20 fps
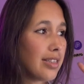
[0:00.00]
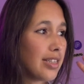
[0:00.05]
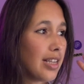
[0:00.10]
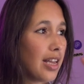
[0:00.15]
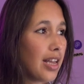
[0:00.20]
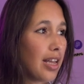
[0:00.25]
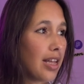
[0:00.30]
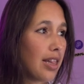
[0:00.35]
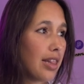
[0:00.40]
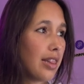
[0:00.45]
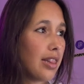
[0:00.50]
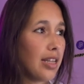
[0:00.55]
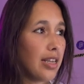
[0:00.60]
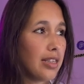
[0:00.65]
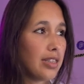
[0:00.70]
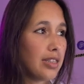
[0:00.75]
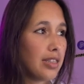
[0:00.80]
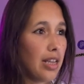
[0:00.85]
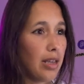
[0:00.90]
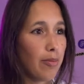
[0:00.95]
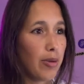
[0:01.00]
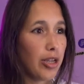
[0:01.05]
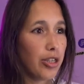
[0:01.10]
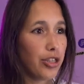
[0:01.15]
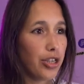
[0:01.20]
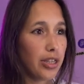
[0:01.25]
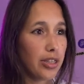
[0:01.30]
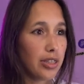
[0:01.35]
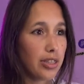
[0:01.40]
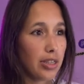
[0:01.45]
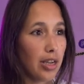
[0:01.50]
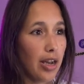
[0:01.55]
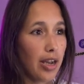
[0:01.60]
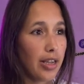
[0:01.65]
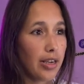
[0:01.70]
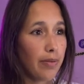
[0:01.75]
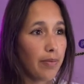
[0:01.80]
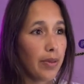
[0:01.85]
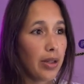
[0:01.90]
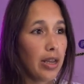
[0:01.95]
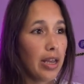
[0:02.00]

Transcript: say this image inside,